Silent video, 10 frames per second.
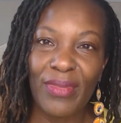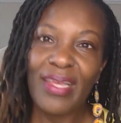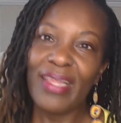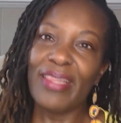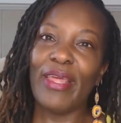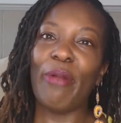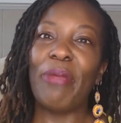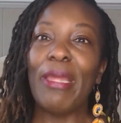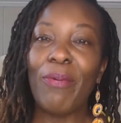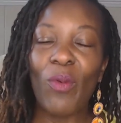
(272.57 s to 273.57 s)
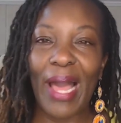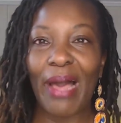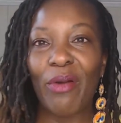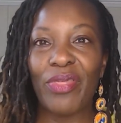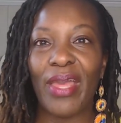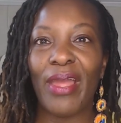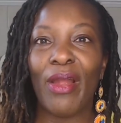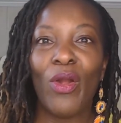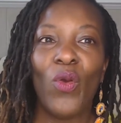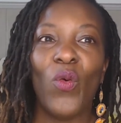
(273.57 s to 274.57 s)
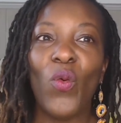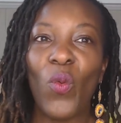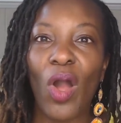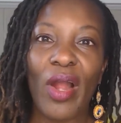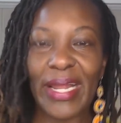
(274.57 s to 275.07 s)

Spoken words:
There are people out there who are